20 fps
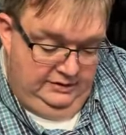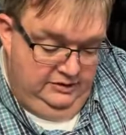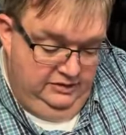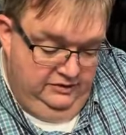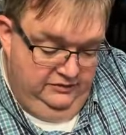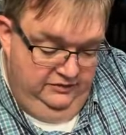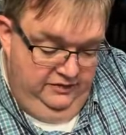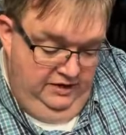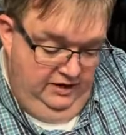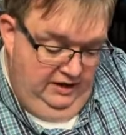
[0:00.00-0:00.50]
it's
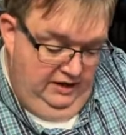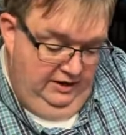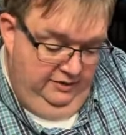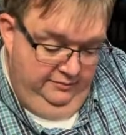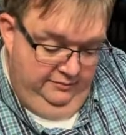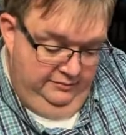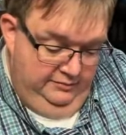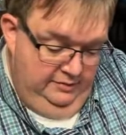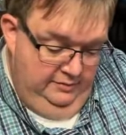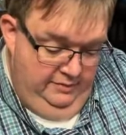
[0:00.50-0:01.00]
just funny
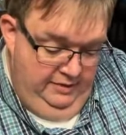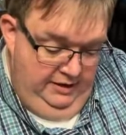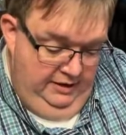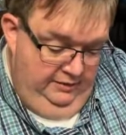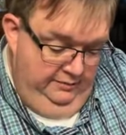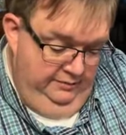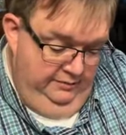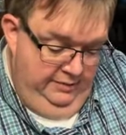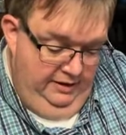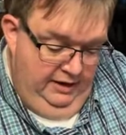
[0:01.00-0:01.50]
to
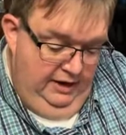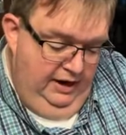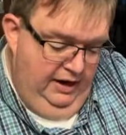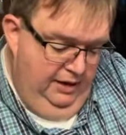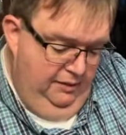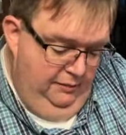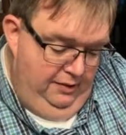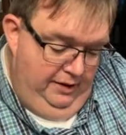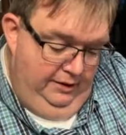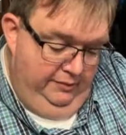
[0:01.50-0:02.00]
me. But
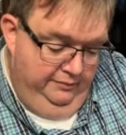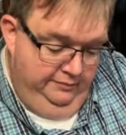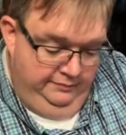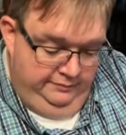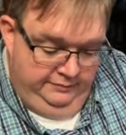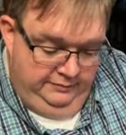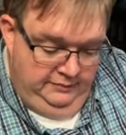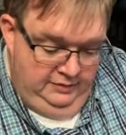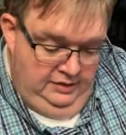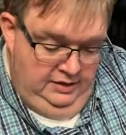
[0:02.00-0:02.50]
anyway.
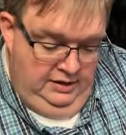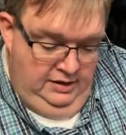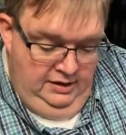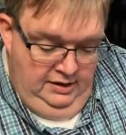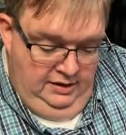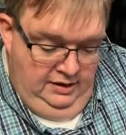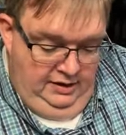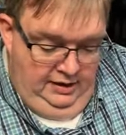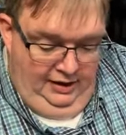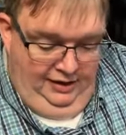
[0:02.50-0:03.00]

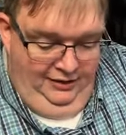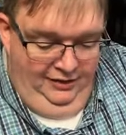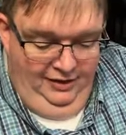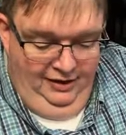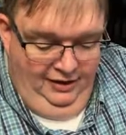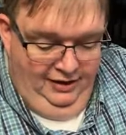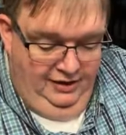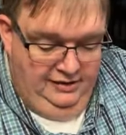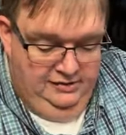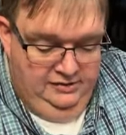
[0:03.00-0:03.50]
I don't know
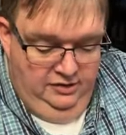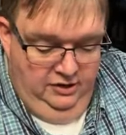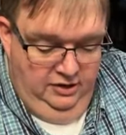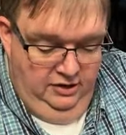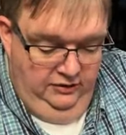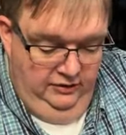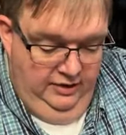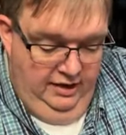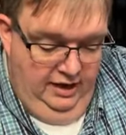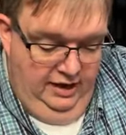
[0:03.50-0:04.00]
how I got
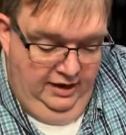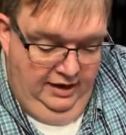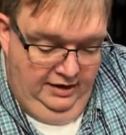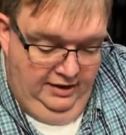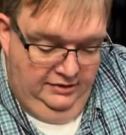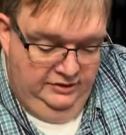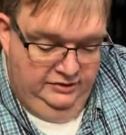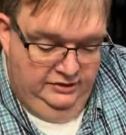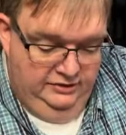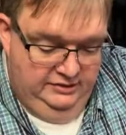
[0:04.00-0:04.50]
started on that.
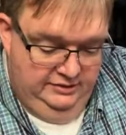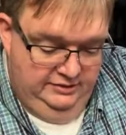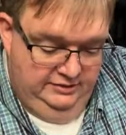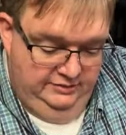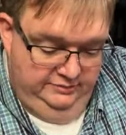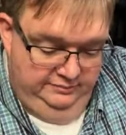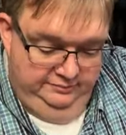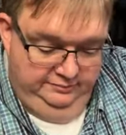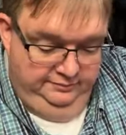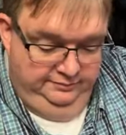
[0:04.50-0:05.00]
I guess
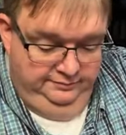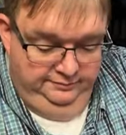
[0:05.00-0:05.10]
just